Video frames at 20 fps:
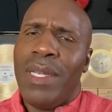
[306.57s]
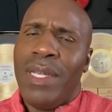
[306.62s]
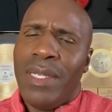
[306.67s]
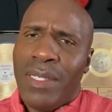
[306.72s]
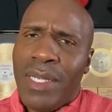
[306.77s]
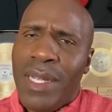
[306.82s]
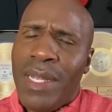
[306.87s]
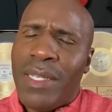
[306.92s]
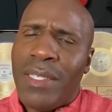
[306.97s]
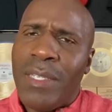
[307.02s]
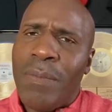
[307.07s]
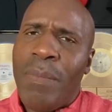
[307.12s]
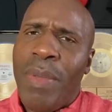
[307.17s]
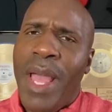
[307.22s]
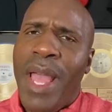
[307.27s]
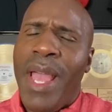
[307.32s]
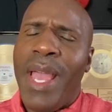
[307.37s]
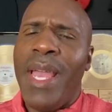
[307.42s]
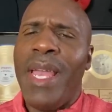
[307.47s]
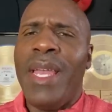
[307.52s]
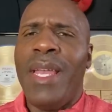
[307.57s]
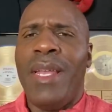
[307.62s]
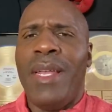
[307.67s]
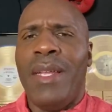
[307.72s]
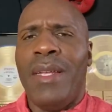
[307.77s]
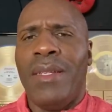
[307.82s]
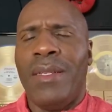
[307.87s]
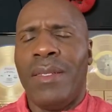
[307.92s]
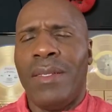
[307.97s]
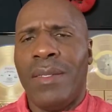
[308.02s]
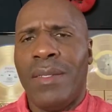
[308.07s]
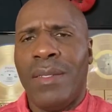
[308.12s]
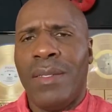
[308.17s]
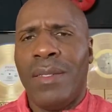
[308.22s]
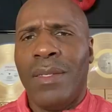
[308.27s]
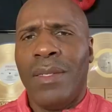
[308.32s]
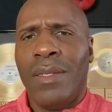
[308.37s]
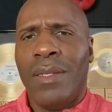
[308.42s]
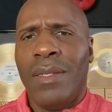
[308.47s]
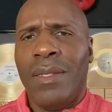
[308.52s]
She is paid
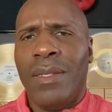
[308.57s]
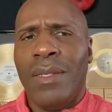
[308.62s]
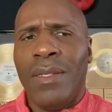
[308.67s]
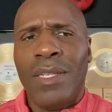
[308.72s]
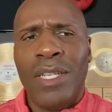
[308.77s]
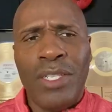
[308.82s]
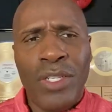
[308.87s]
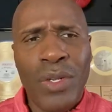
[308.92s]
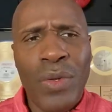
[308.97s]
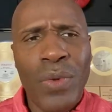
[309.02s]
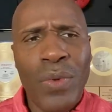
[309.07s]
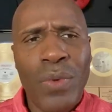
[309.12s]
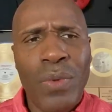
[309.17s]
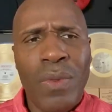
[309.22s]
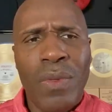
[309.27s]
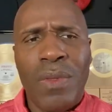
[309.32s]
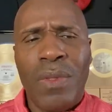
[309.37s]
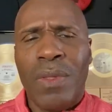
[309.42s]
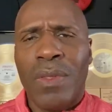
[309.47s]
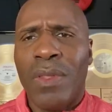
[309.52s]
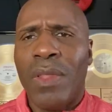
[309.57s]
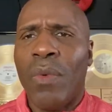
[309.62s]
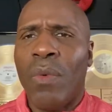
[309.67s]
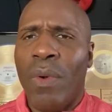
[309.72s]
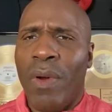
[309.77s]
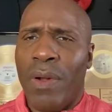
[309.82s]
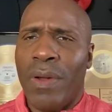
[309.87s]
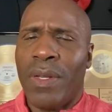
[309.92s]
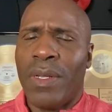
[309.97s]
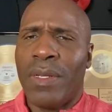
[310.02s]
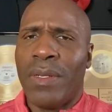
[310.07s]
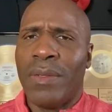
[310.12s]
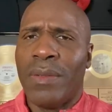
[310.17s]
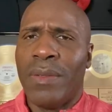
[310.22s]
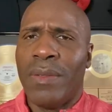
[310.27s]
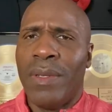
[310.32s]
to do the work.